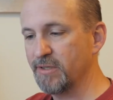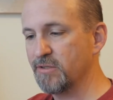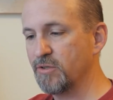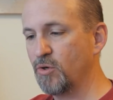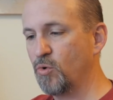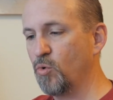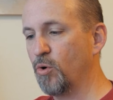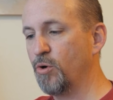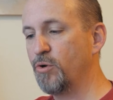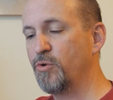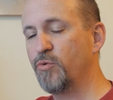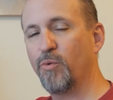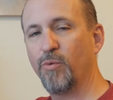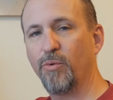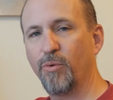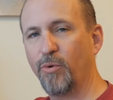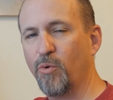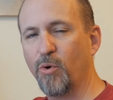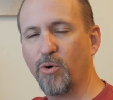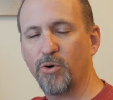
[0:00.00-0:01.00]
It's a quarter
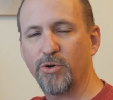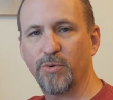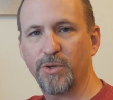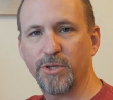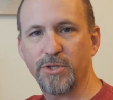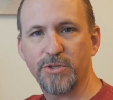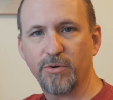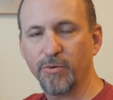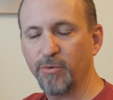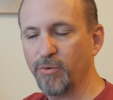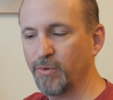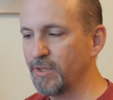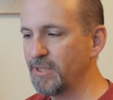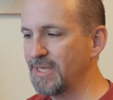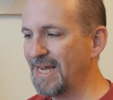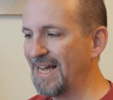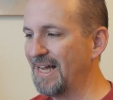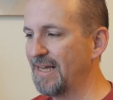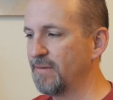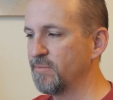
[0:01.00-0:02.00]
20 screw on the
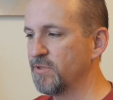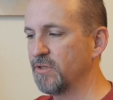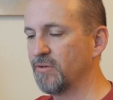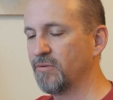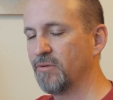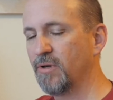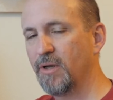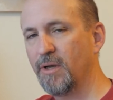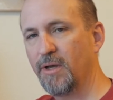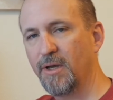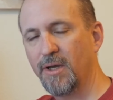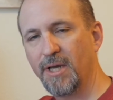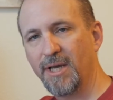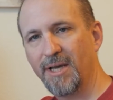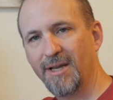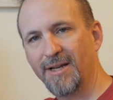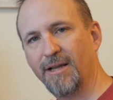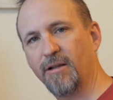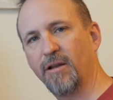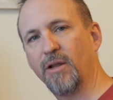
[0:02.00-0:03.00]
top, so
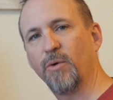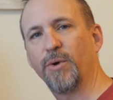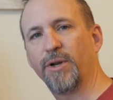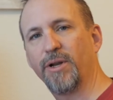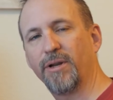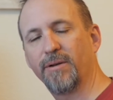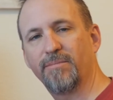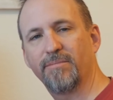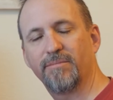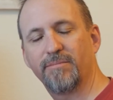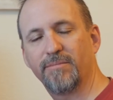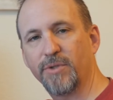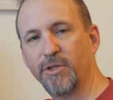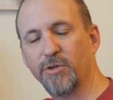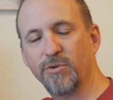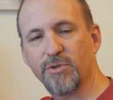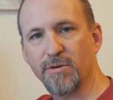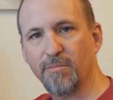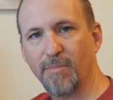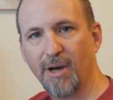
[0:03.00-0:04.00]
not only would it
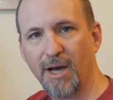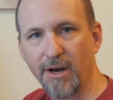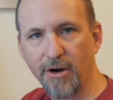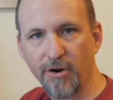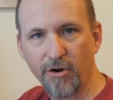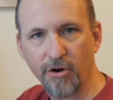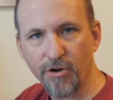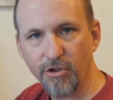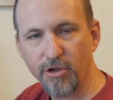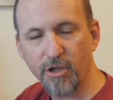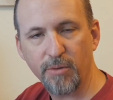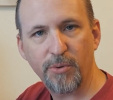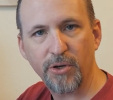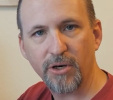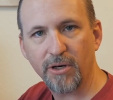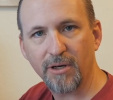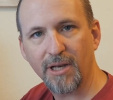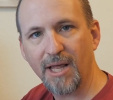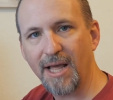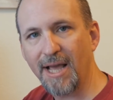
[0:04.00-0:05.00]
use a monitor, you could put
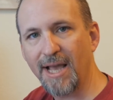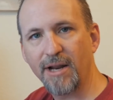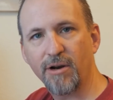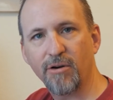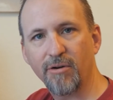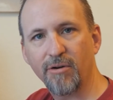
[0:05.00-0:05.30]
a light